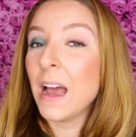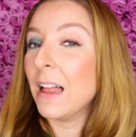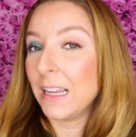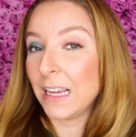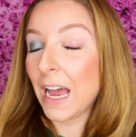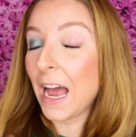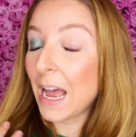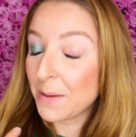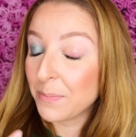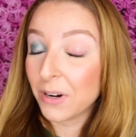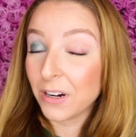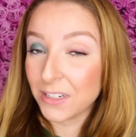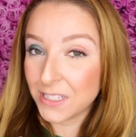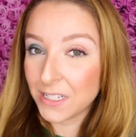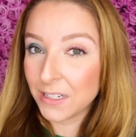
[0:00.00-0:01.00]
Like I
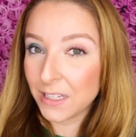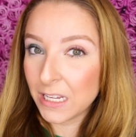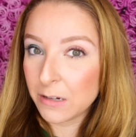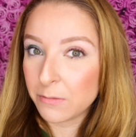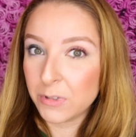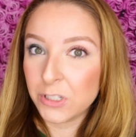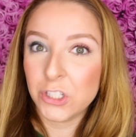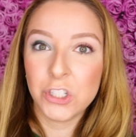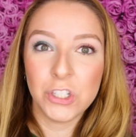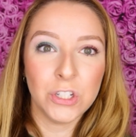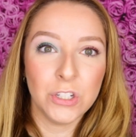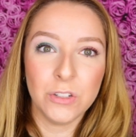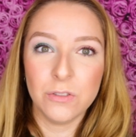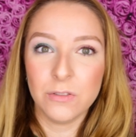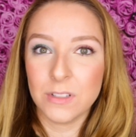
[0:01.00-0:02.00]
personally would
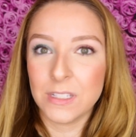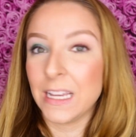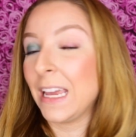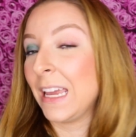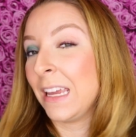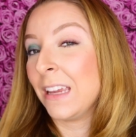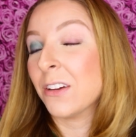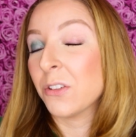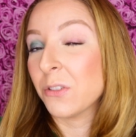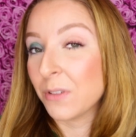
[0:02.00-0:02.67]
choose a